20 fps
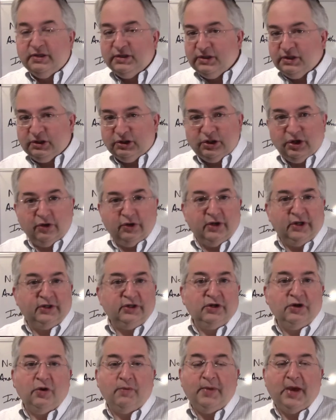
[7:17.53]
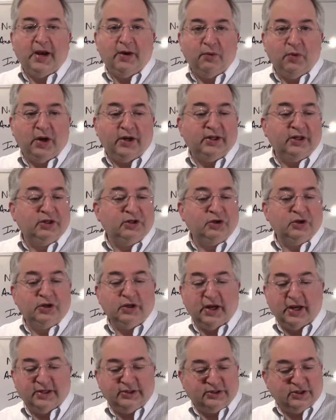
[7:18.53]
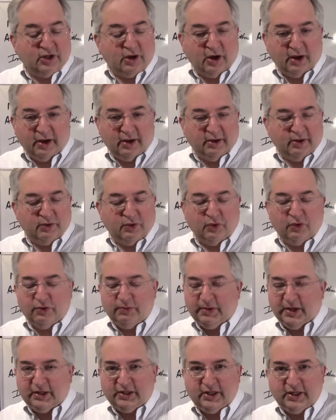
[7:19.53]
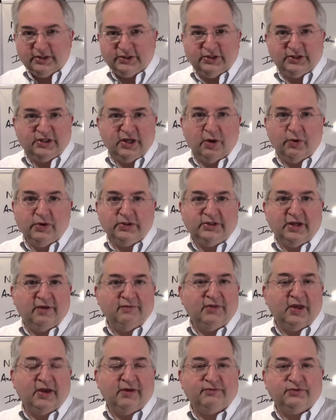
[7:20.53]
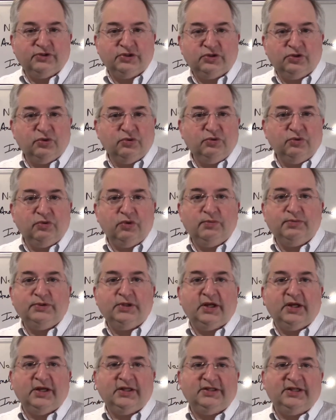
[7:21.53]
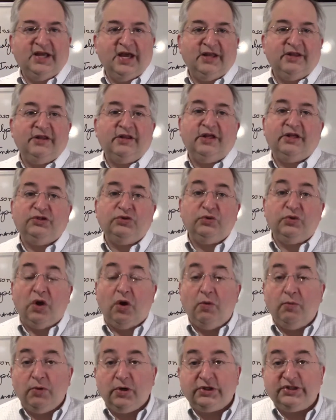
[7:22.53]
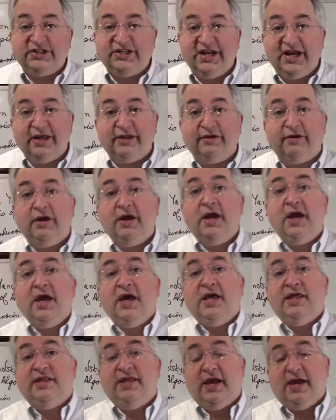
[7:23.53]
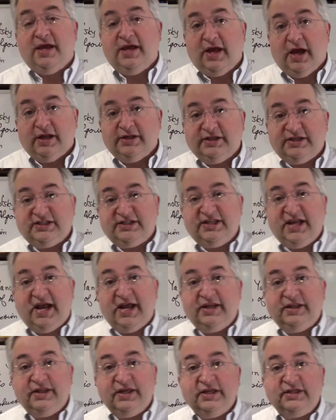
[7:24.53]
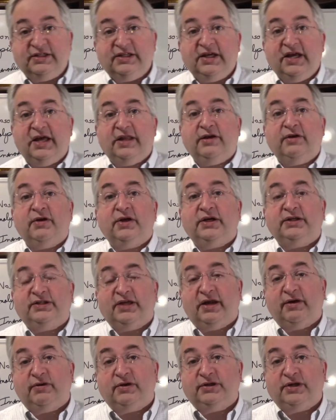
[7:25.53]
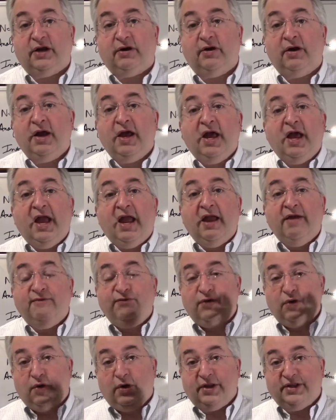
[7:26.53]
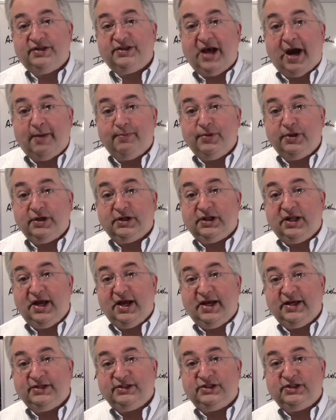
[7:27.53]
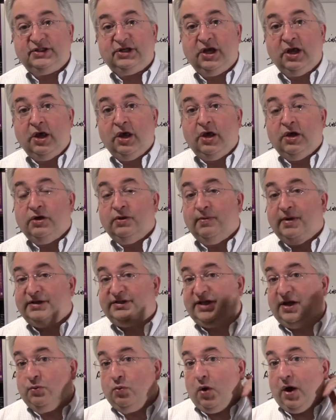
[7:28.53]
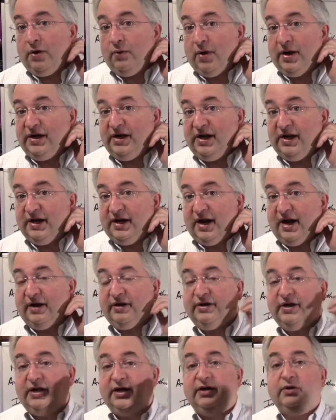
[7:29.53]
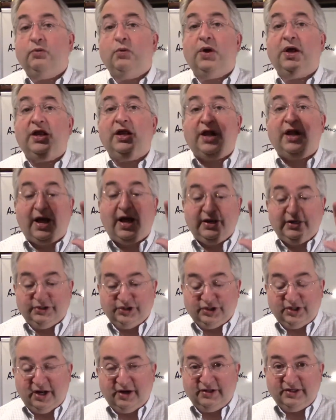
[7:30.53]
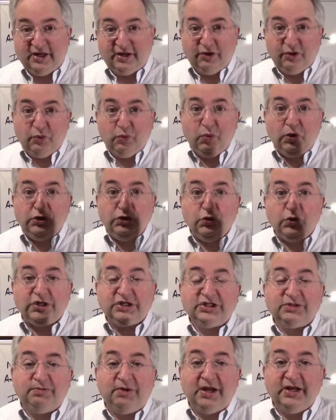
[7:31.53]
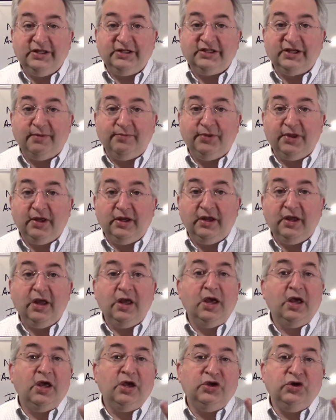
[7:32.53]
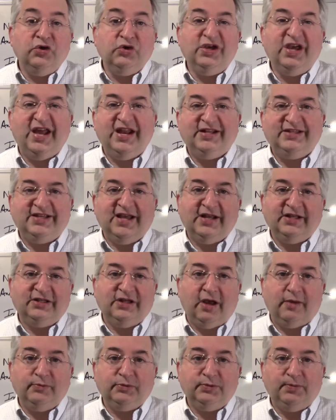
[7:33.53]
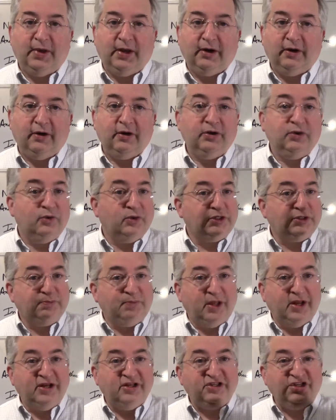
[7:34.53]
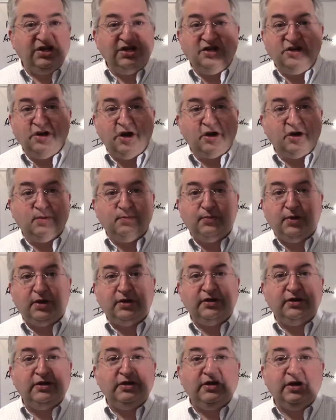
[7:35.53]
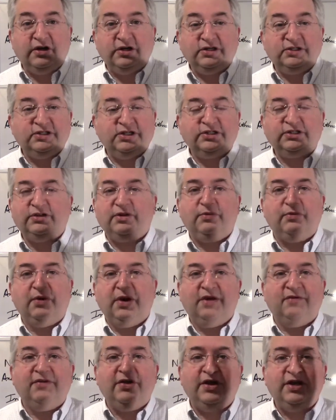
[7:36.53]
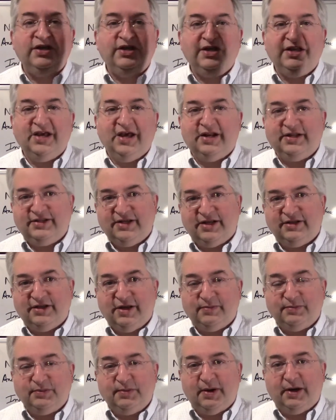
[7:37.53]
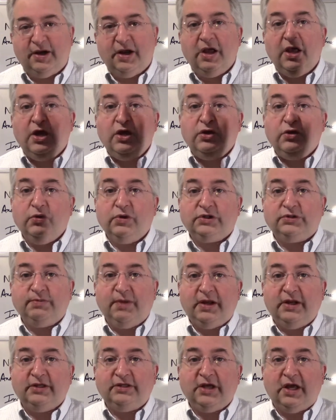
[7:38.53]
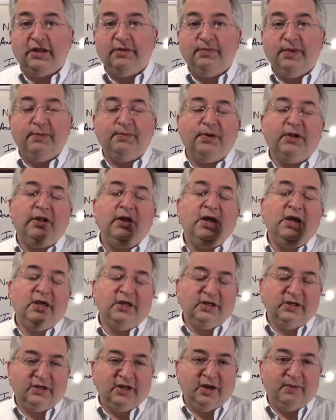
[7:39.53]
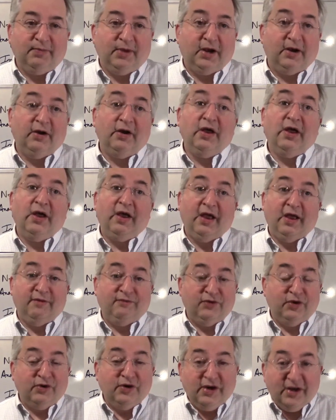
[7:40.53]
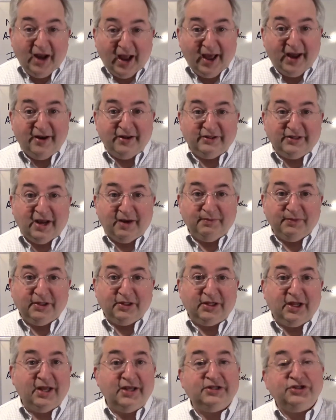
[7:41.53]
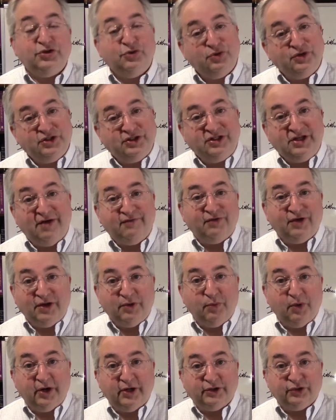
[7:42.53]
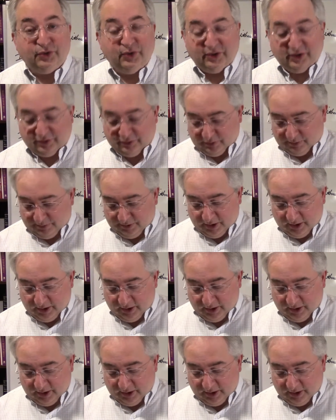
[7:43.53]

Learn it no matter what. You guys, all my classes, they have student groups, they get together, they do the homeworks together, they understand things together, etc., etc. If you're on the top of the class, you might say, why do I need it? I don't need it. Well, I just got to tell you, when you explain something, you get it 10 times better. You explain it to your younger brother, your younger sister, whatever, you get it 10 times better. You explain it to other people, you'll get it better. If you're not on top of the class, you definitely want to join a group.